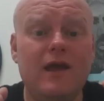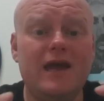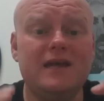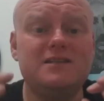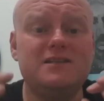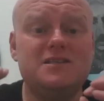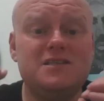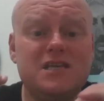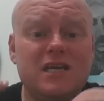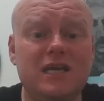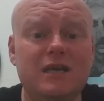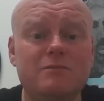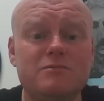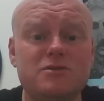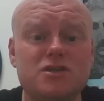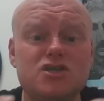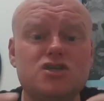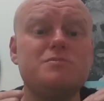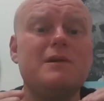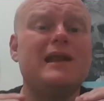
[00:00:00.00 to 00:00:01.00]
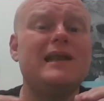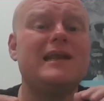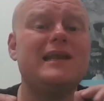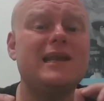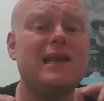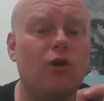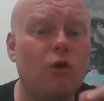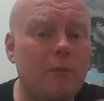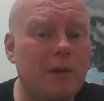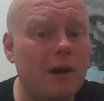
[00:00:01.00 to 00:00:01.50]
And teams are smelling a
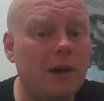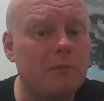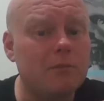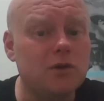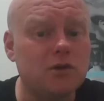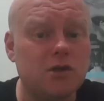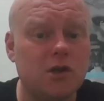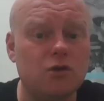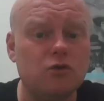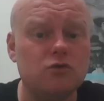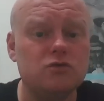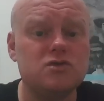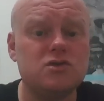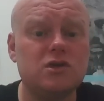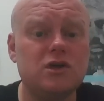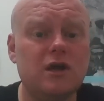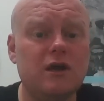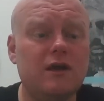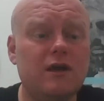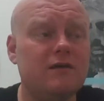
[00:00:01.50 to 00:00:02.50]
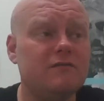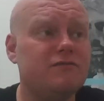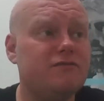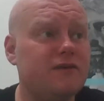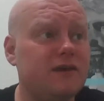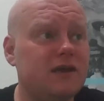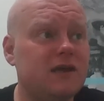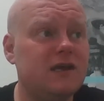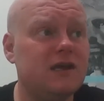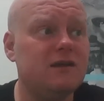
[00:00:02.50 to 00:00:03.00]
little bit of blood on us and
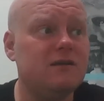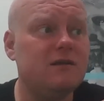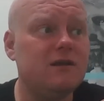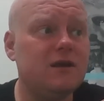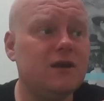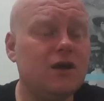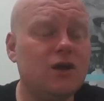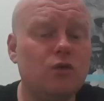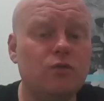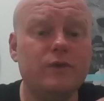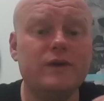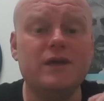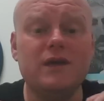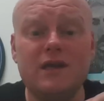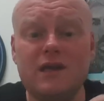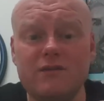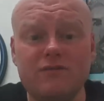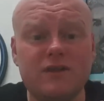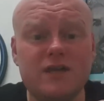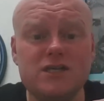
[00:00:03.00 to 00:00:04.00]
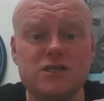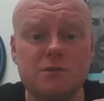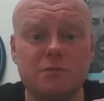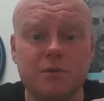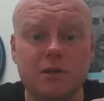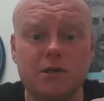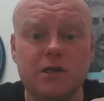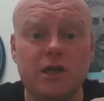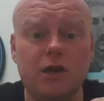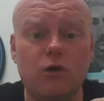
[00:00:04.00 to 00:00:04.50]
thinking, we can give these a
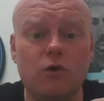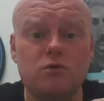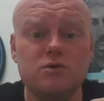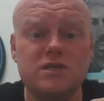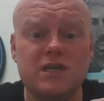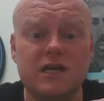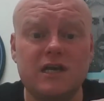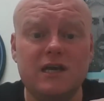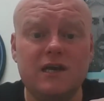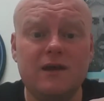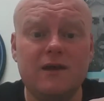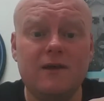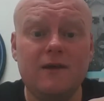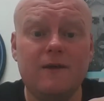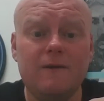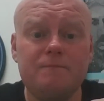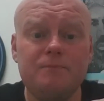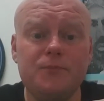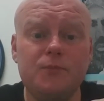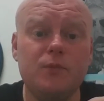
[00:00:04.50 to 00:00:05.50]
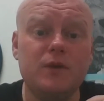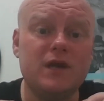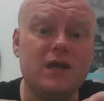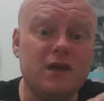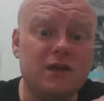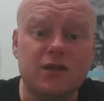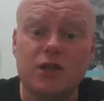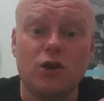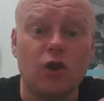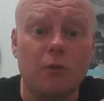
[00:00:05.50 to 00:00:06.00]
bloody nose here.
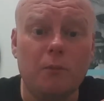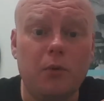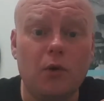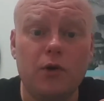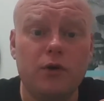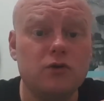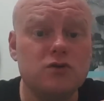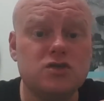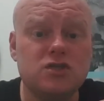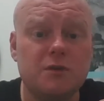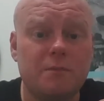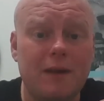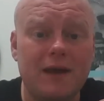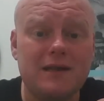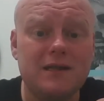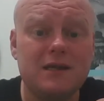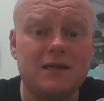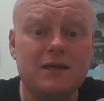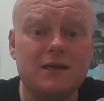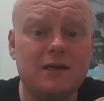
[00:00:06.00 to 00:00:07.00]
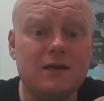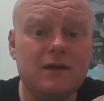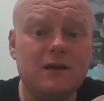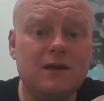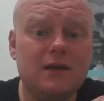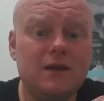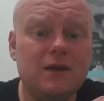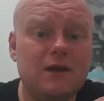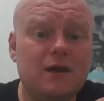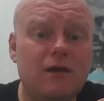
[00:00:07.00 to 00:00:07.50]
They're not putting us to bed.
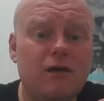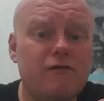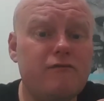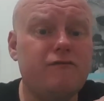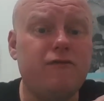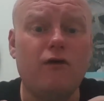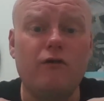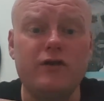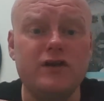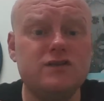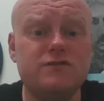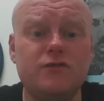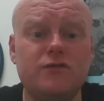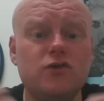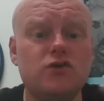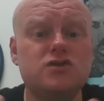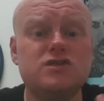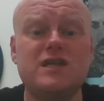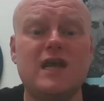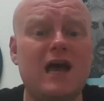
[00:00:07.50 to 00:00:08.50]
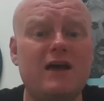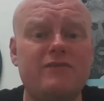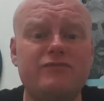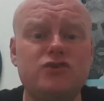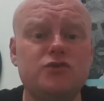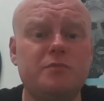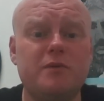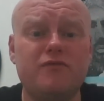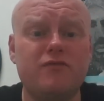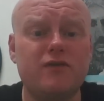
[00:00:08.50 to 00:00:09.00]
Forest first half
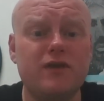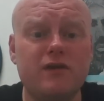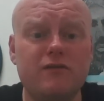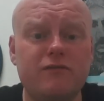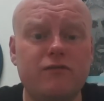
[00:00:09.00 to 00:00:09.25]
should be 3 or